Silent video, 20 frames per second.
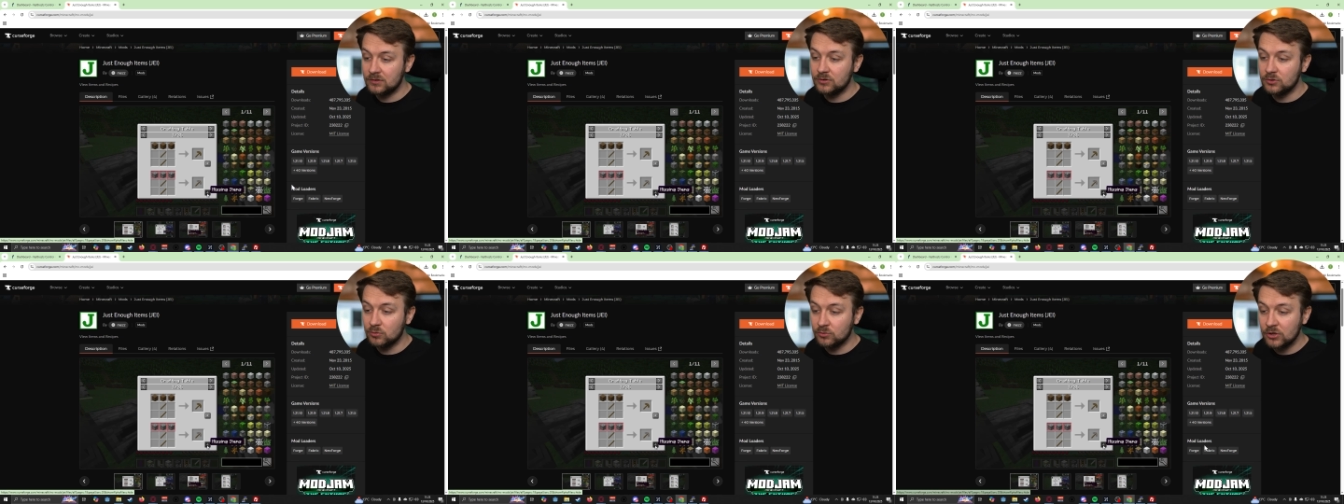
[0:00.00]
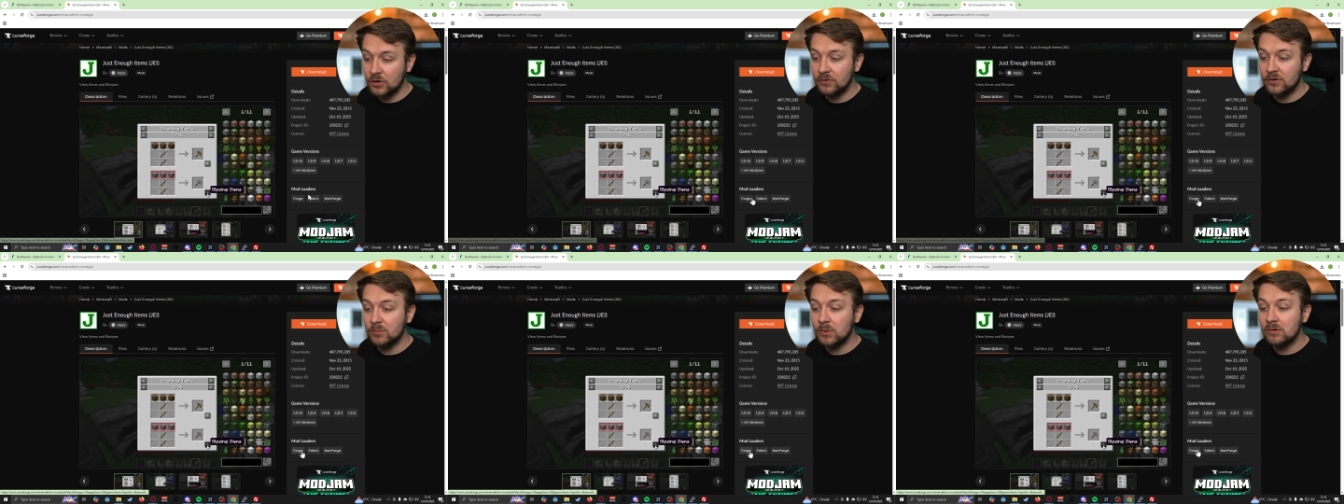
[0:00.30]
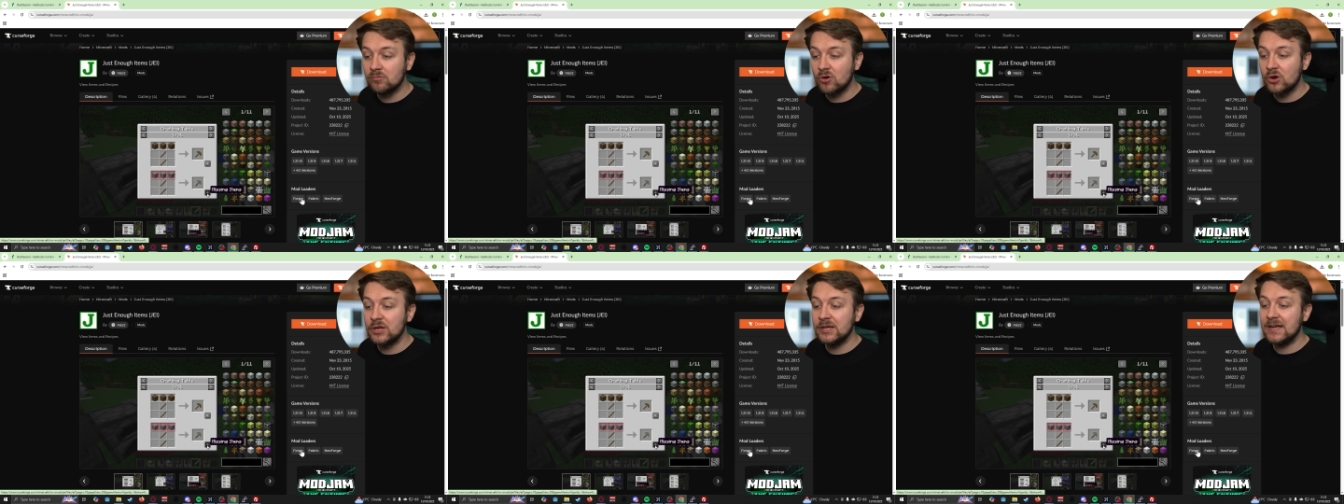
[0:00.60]
you'll know that
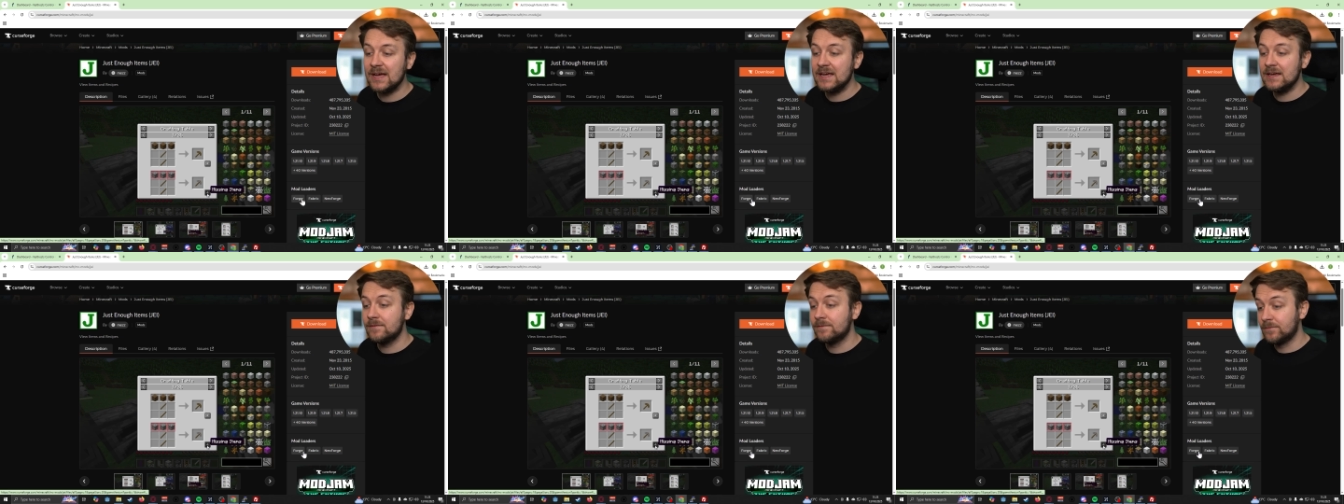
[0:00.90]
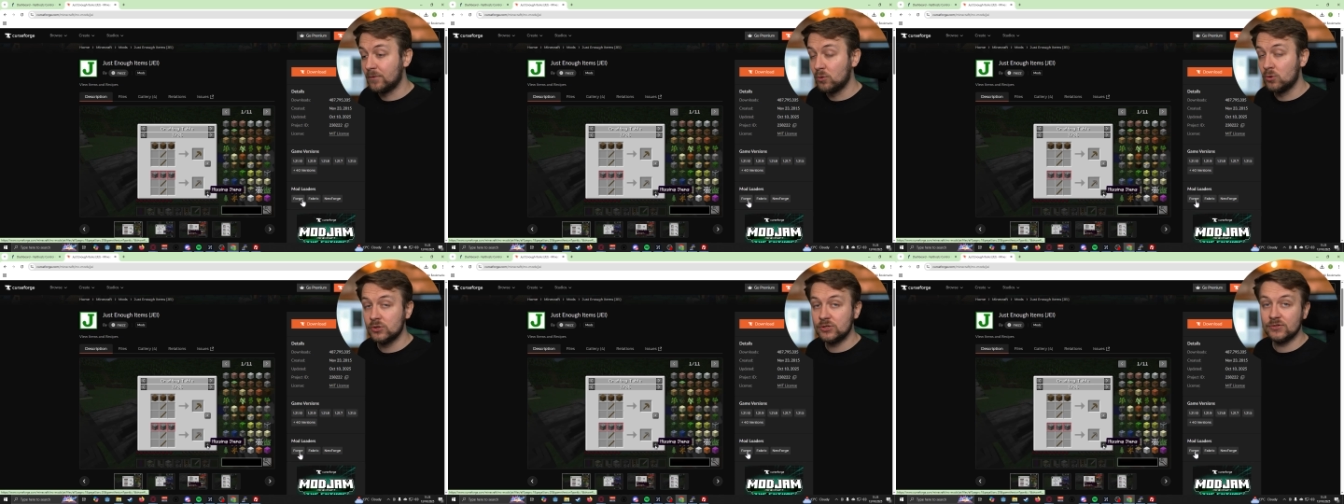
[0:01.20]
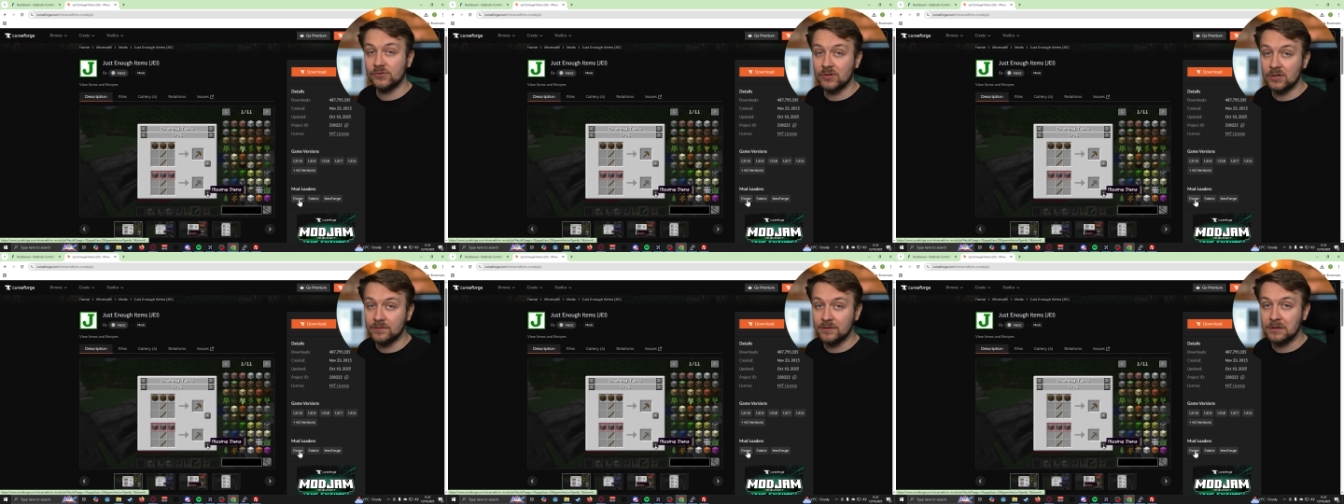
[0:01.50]
we're running a
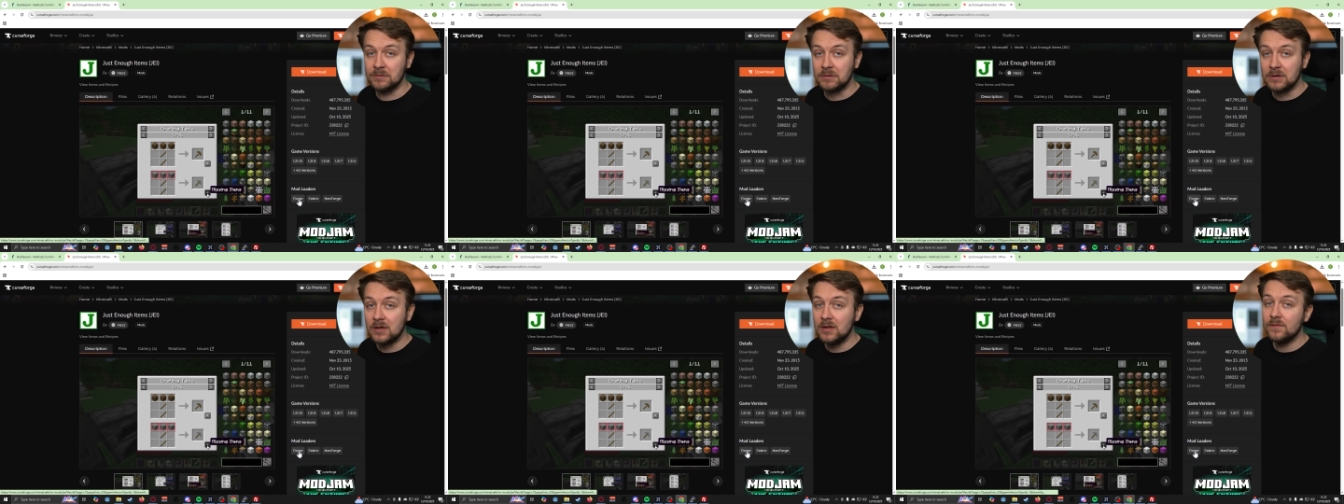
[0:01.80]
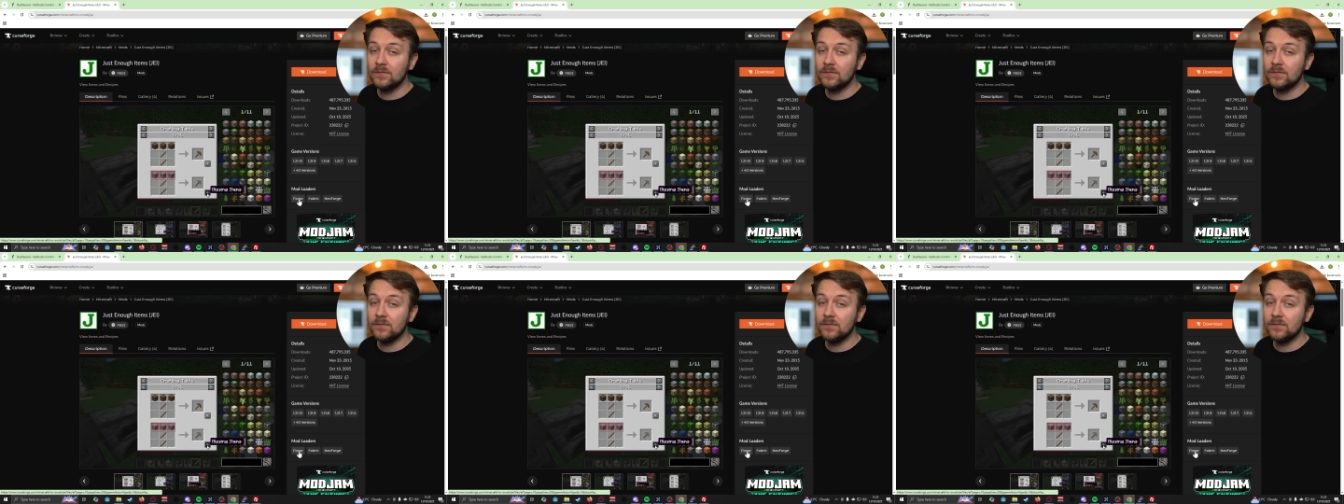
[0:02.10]
Forge server.